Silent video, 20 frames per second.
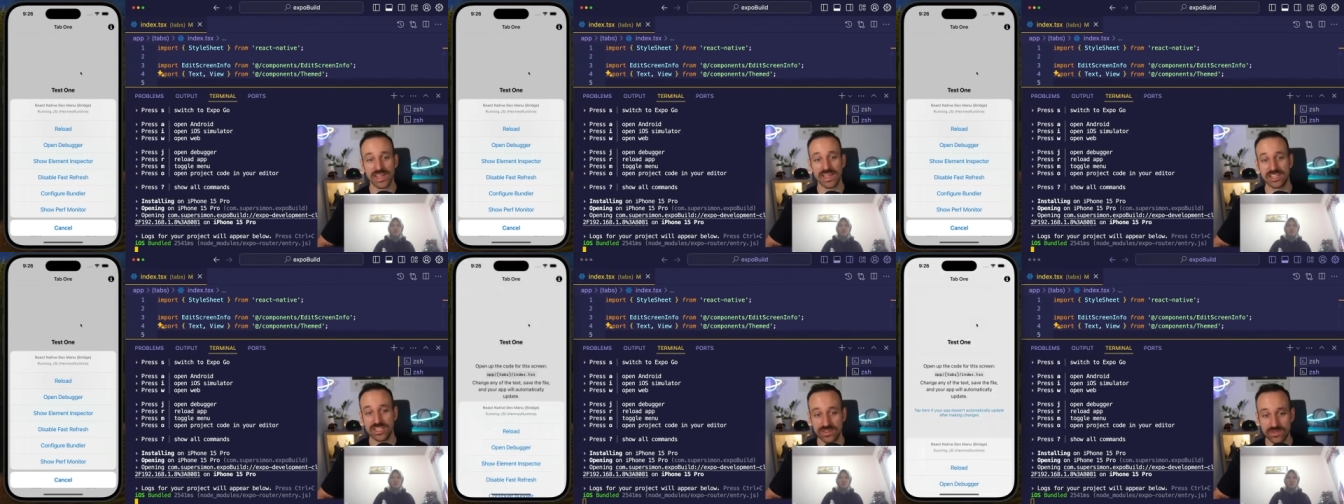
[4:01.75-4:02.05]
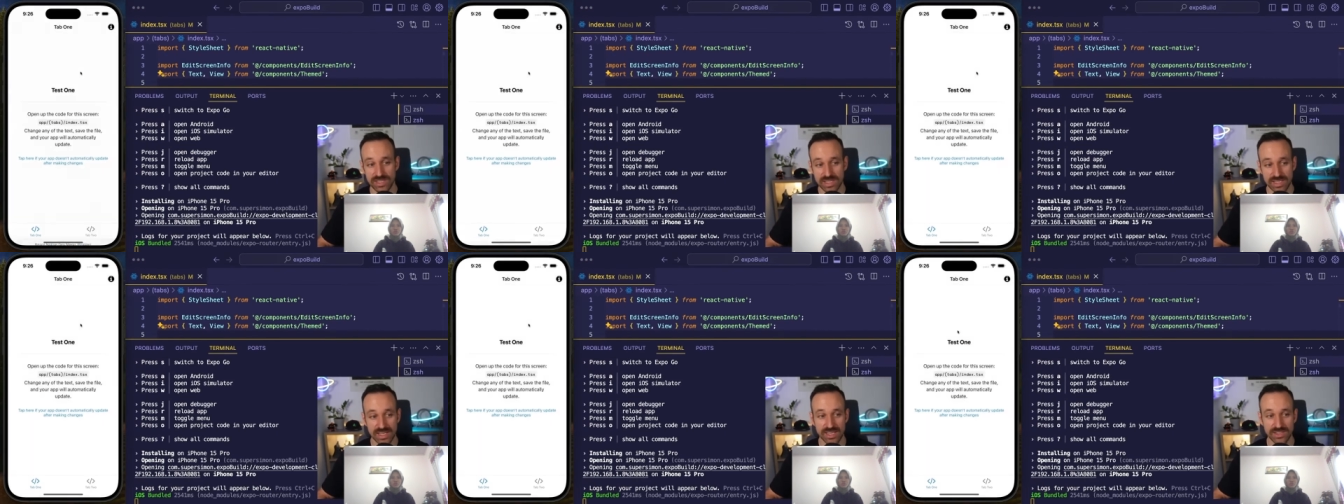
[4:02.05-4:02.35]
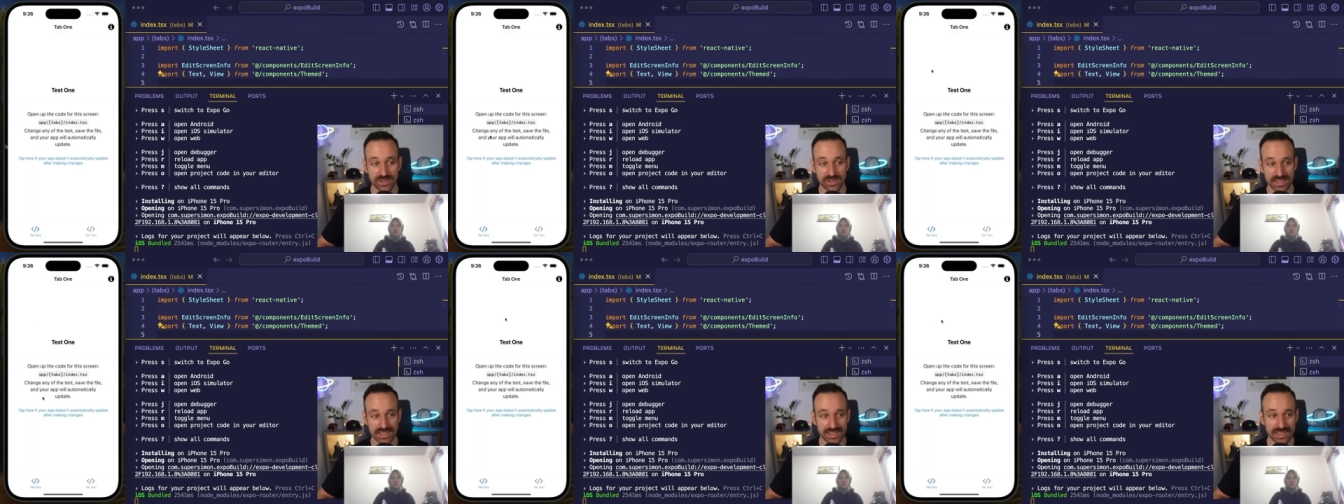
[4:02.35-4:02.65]
and use it
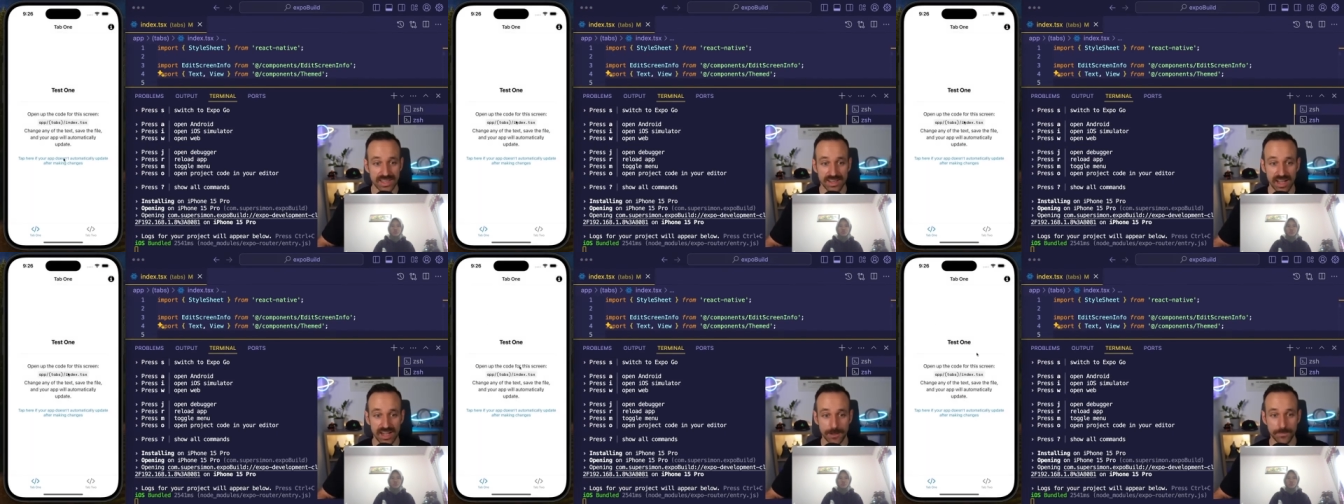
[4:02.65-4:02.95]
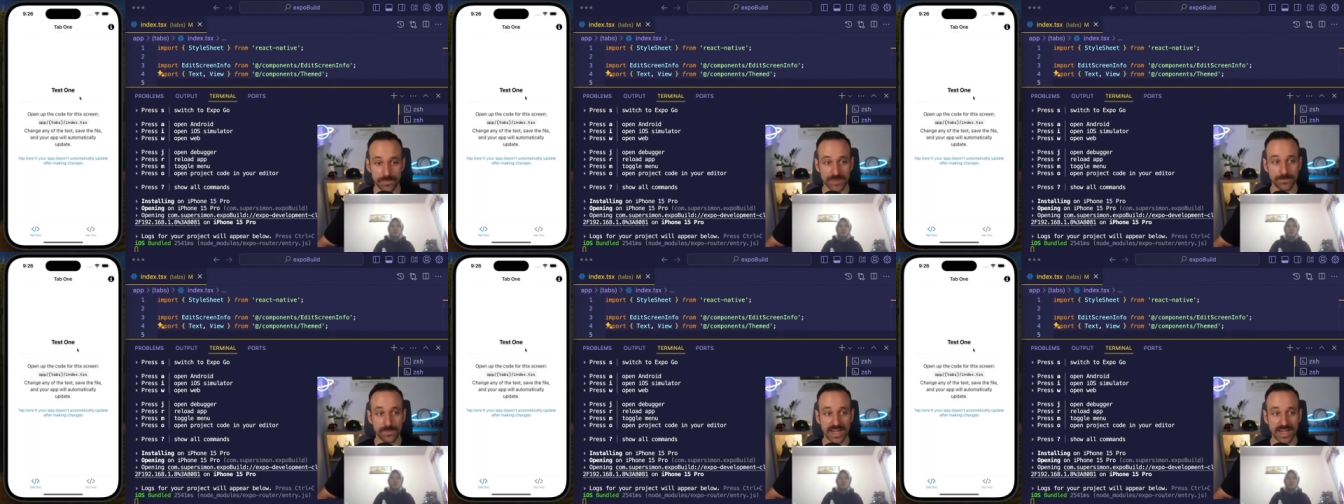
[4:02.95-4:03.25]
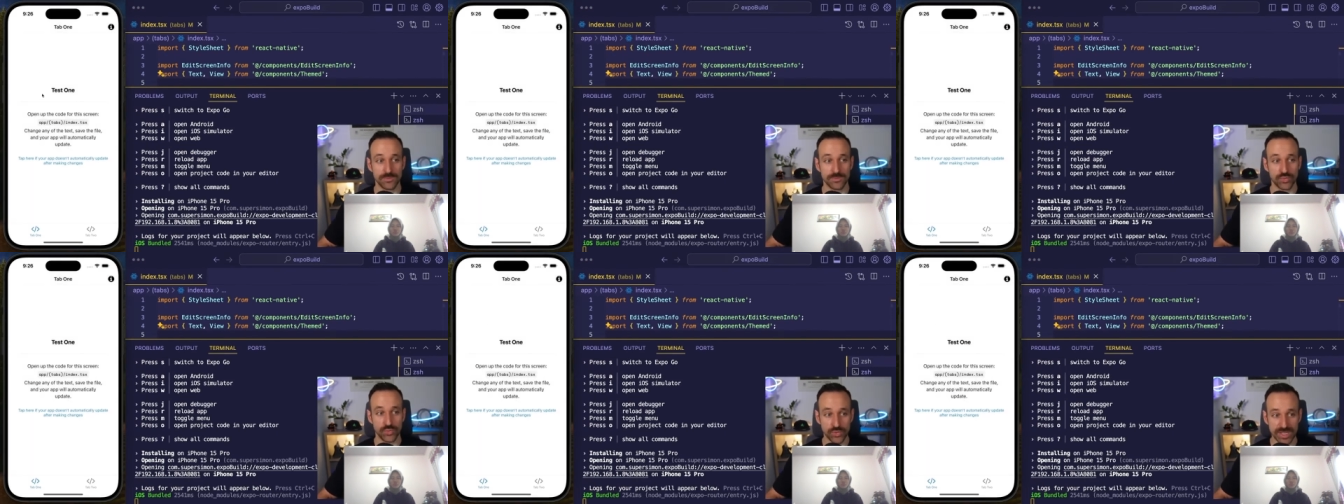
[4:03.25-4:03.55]
here in
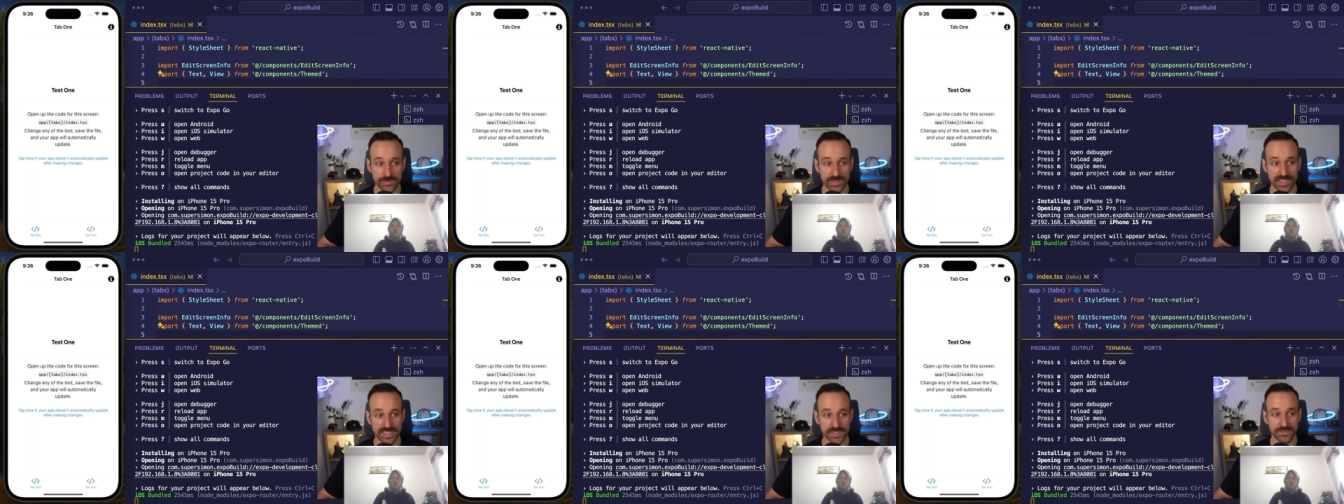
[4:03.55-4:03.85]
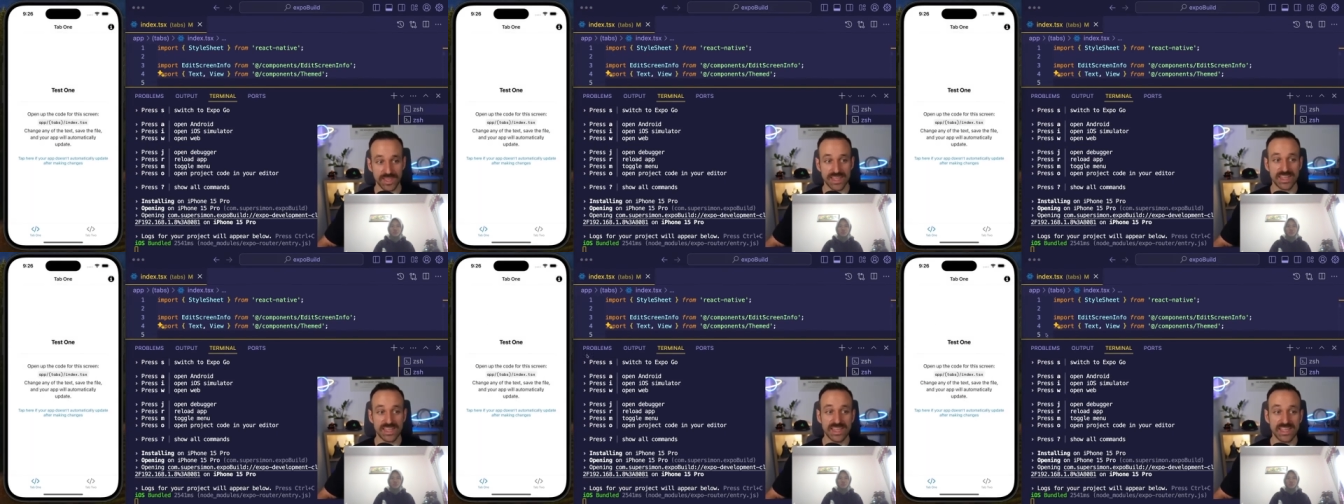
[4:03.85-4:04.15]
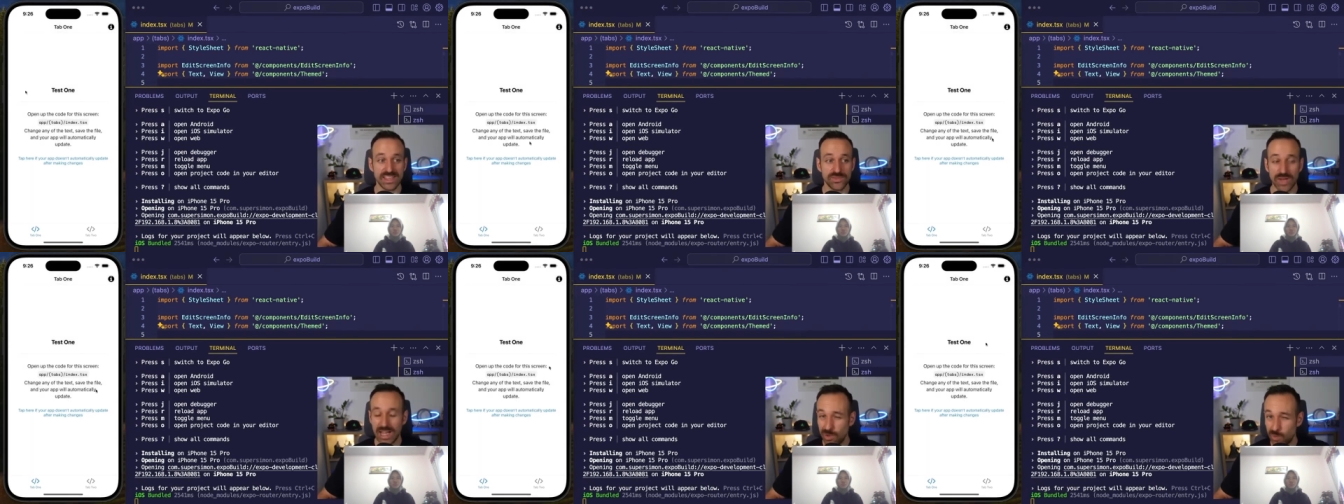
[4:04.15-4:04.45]
my Prebuild.
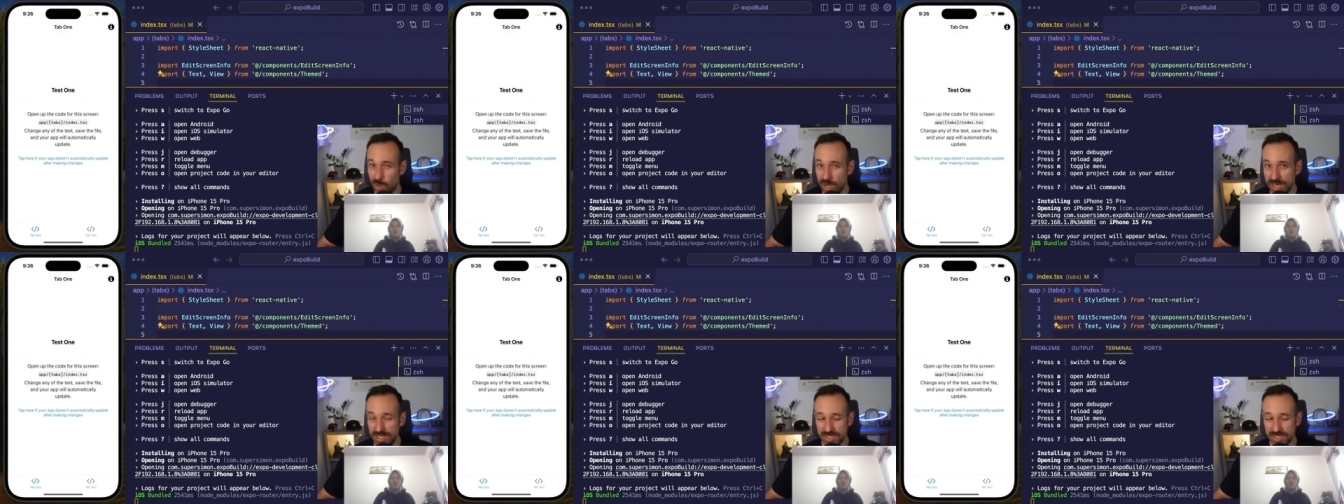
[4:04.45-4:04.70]
If I want